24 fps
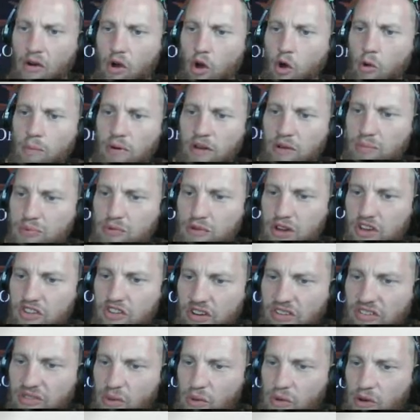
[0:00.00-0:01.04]
opened
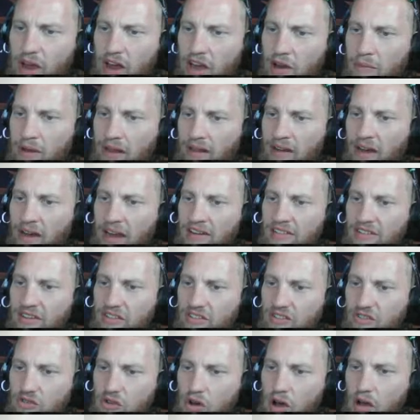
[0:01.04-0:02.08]
breaches through enemy lines and
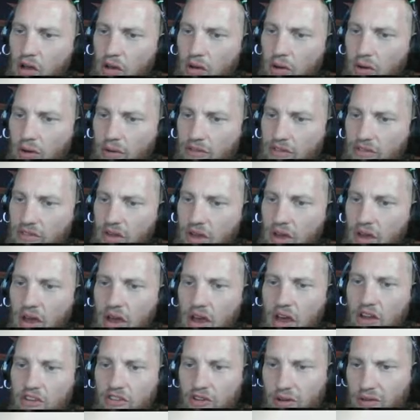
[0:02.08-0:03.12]
strongholds.
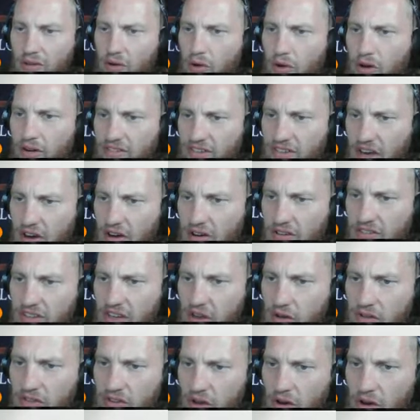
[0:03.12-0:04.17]
During the Horus Heresy, it
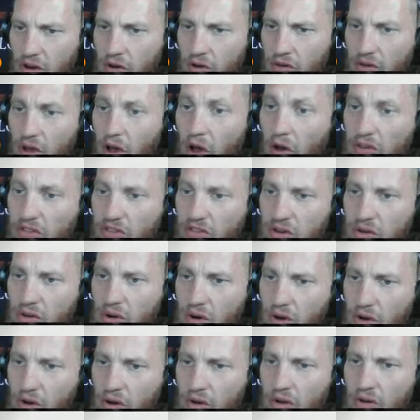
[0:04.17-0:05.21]
was also
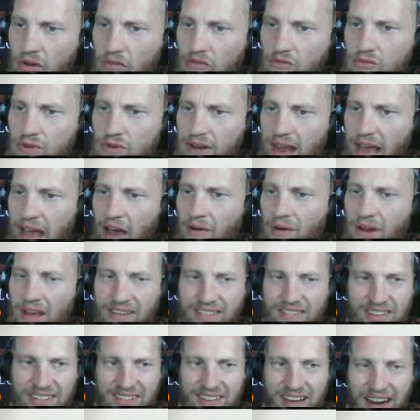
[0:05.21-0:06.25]
earned renown as
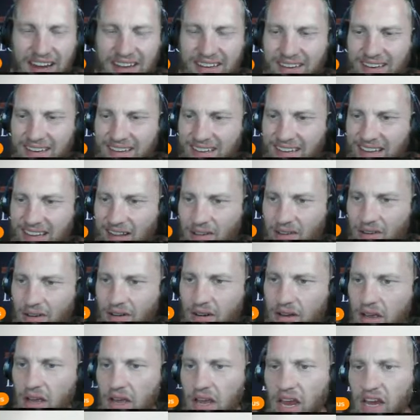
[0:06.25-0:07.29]
a Titan killer,
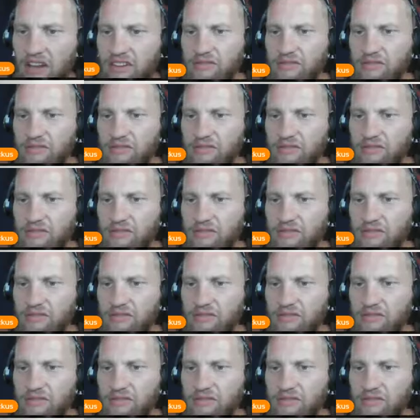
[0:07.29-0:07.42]
its